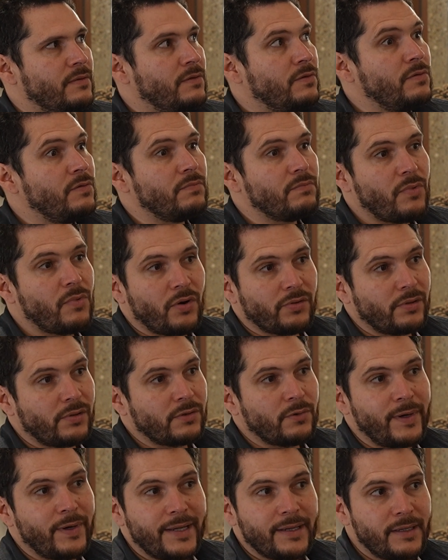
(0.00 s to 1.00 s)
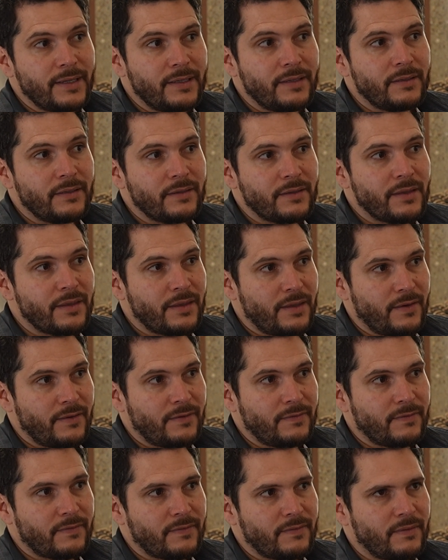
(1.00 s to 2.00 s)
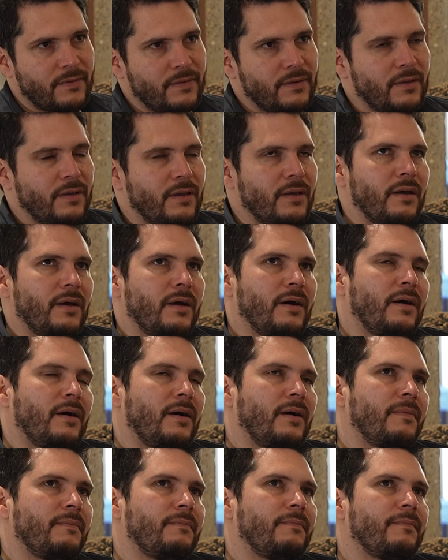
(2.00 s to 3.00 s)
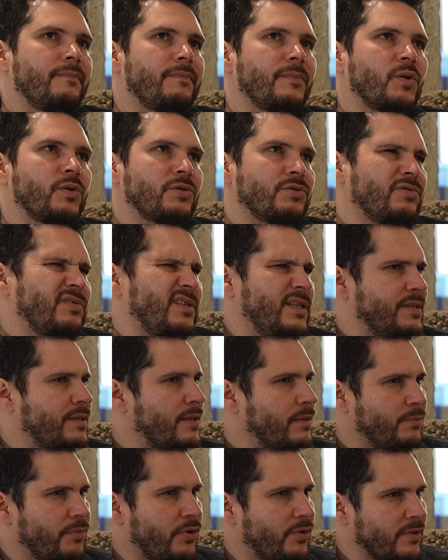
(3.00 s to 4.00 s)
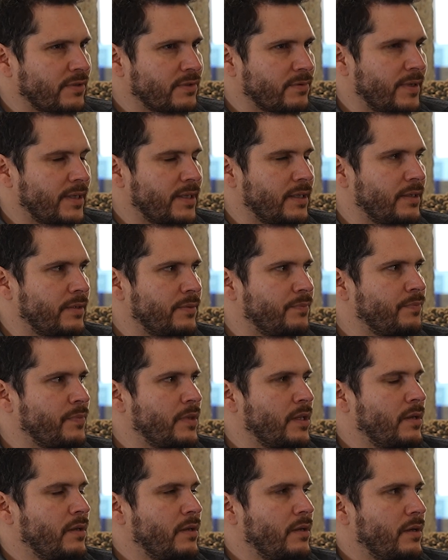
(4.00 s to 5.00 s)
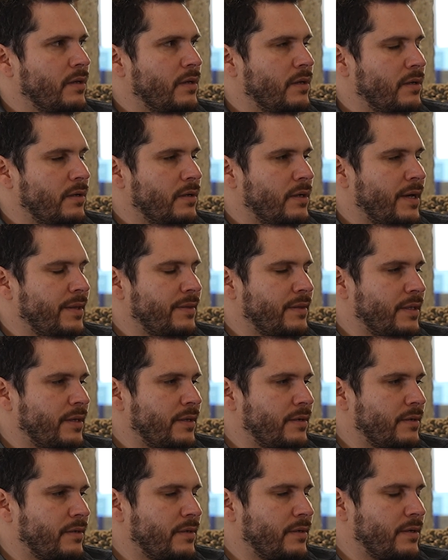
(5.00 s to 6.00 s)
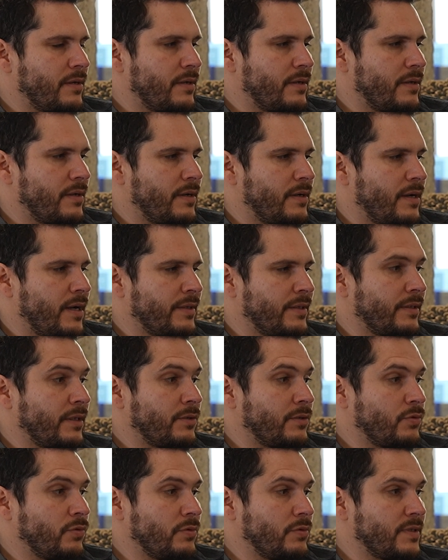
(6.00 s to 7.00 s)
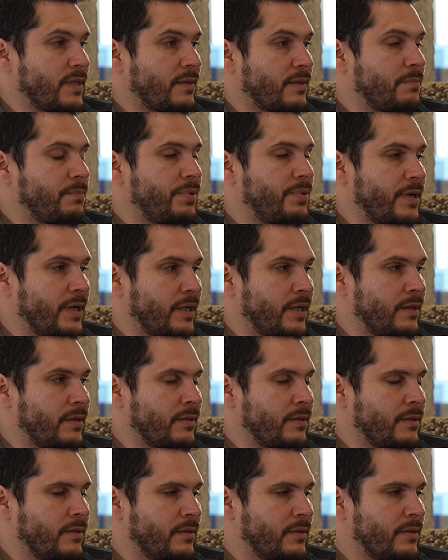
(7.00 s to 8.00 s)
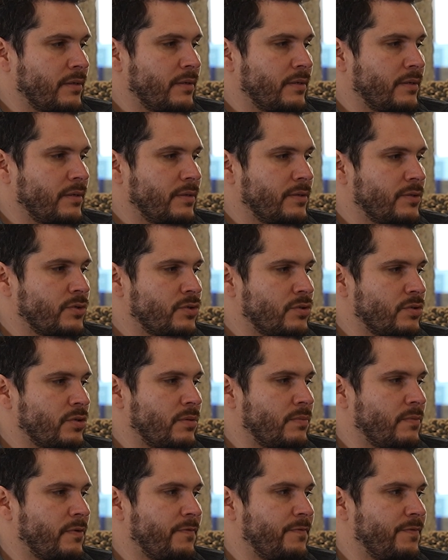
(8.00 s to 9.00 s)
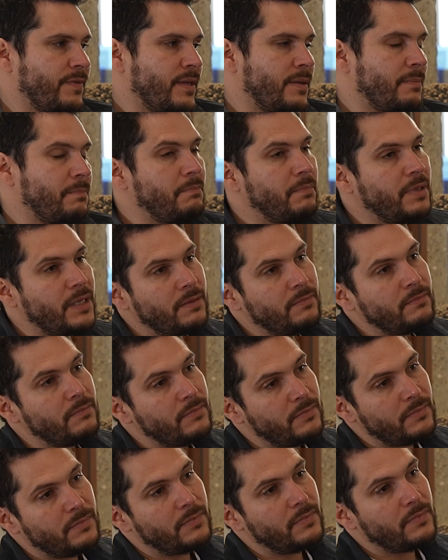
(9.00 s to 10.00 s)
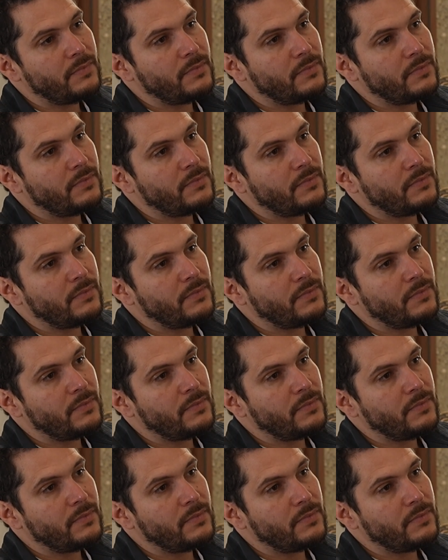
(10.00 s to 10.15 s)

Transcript: model quickly things, or to detail models quickly, and then tools that bring some of the BIM